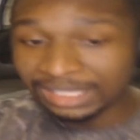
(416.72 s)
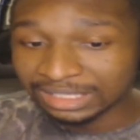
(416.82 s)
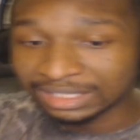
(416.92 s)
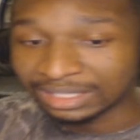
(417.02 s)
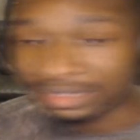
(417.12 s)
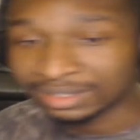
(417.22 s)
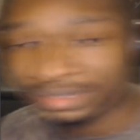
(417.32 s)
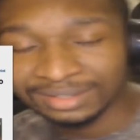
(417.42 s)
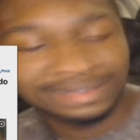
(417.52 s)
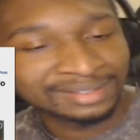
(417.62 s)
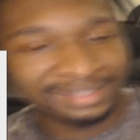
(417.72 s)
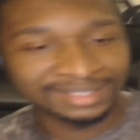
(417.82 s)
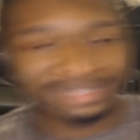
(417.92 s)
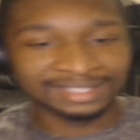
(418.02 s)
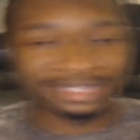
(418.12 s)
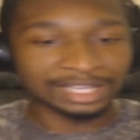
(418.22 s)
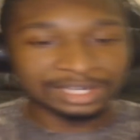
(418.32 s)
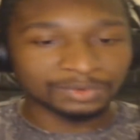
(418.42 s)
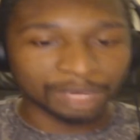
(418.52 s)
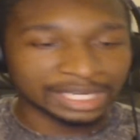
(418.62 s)
is this? They
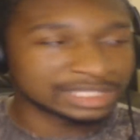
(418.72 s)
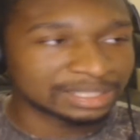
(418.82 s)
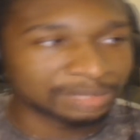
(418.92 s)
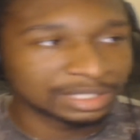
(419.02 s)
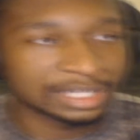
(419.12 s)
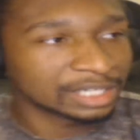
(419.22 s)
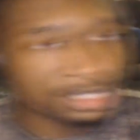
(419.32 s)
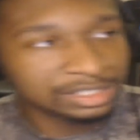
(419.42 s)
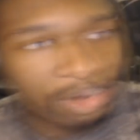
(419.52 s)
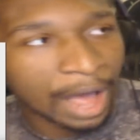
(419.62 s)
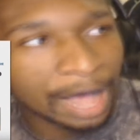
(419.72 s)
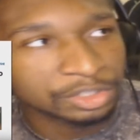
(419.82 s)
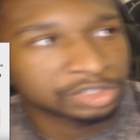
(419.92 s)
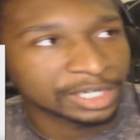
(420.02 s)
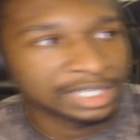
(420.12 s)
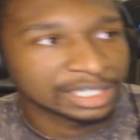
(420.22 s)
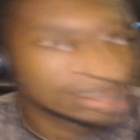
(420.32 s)
didn't raise him good. There's no house training.